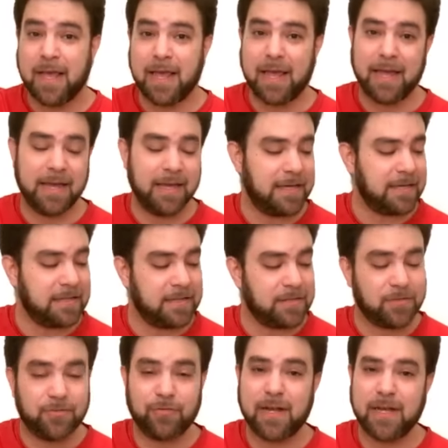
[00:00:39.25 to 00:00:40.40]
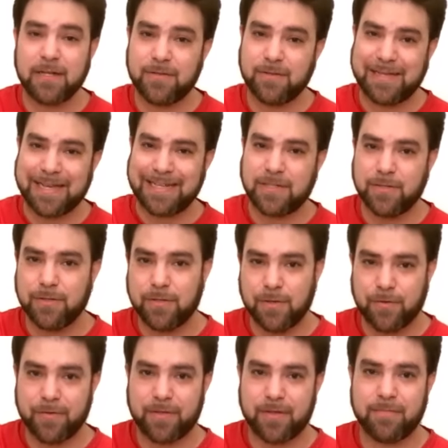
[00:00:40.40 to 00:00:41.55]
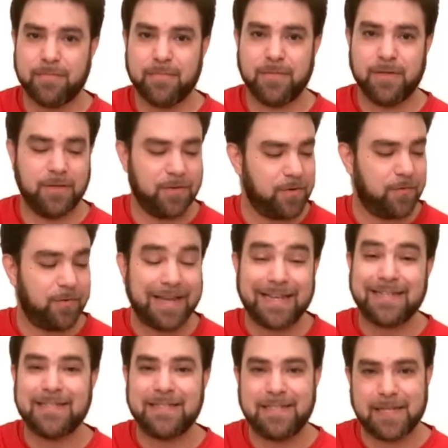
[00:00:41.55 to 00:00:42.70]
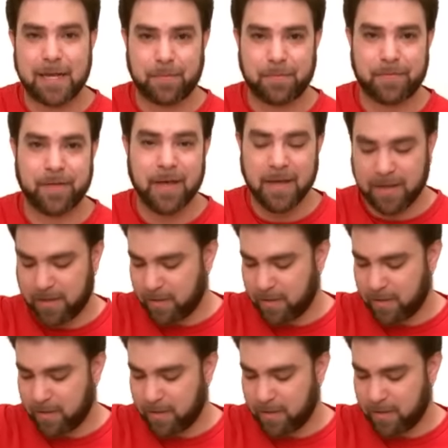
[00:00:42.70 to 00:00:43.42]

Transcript: and try to get to know them, you know, in depth.